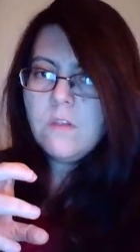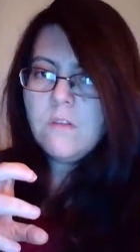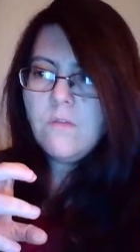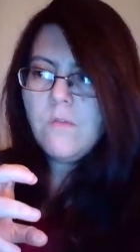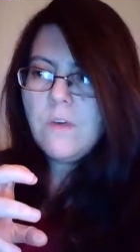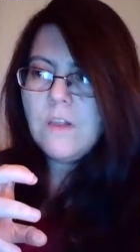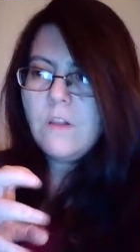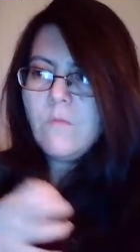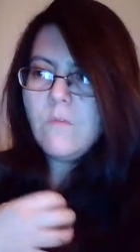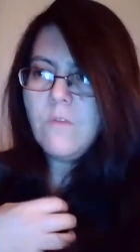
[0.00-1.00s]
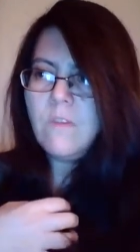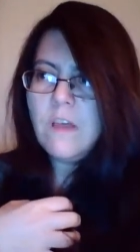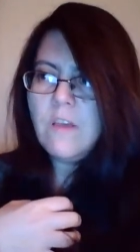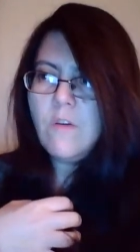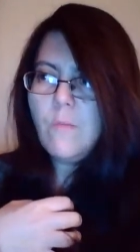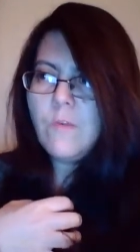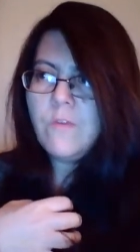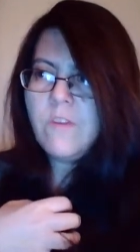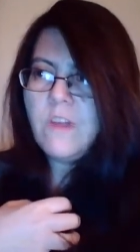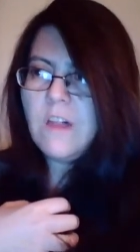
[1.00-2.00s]
you felt almost like your
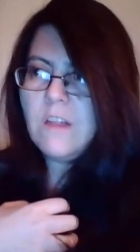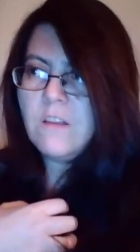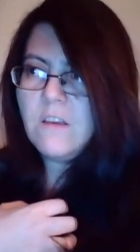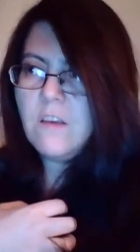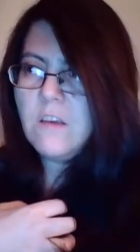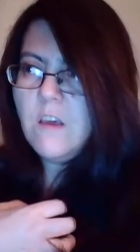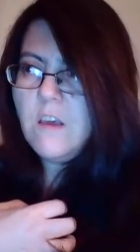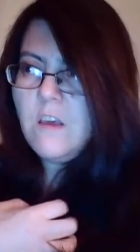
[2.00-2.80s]
personality